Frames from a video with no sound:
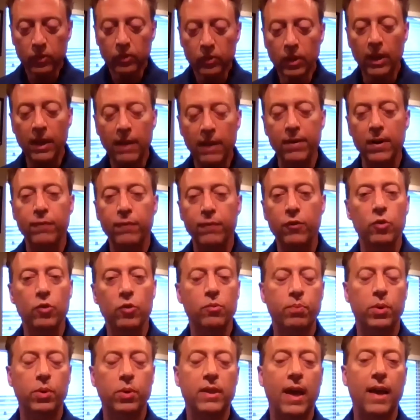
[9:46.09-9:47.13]
even if you
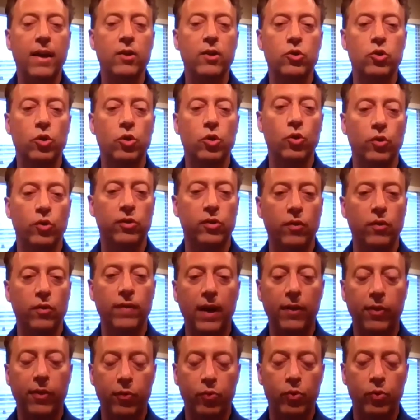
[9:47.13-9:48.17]
put that in two, so you've
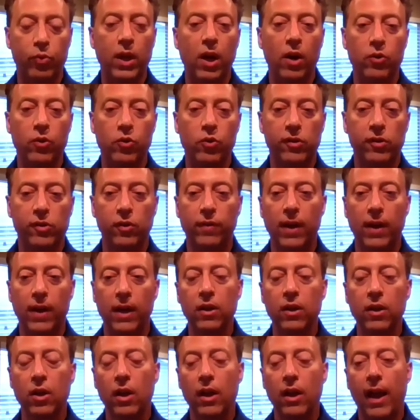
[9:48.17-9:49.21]
got 300, so you've got
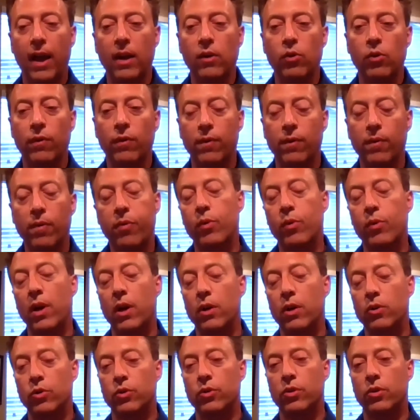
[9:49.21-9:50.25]
anywhere from
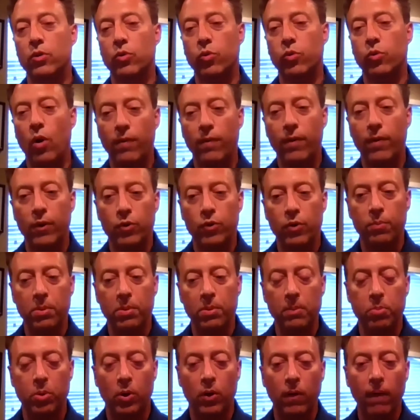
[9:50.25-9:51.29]
300 to 1,200
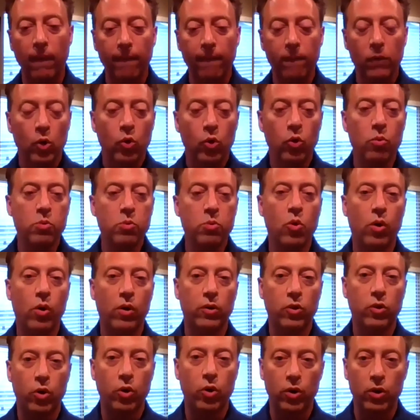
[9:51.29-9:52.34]
people whom you are
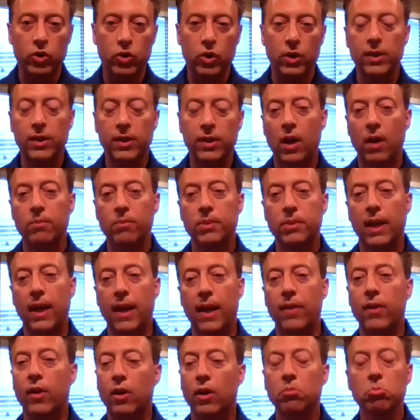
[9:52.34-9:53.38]
encouraging to come
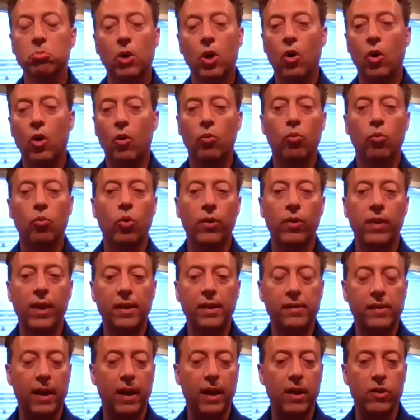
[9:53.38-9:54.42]
together. Will they
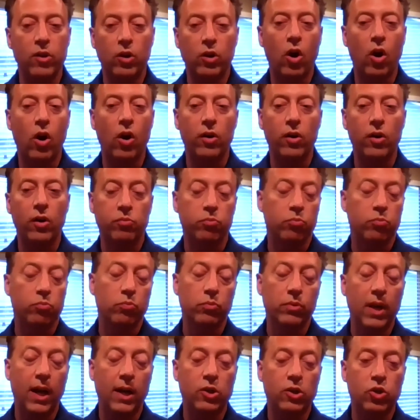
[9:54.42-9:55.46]
stay in their cars?
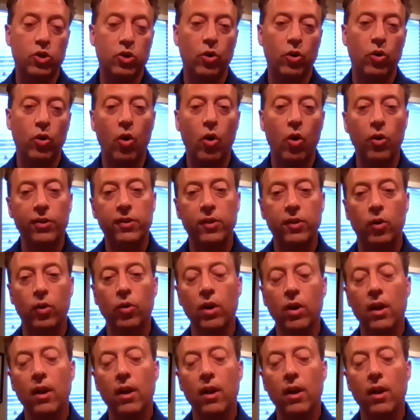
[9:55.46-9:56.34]
Not sure. Also,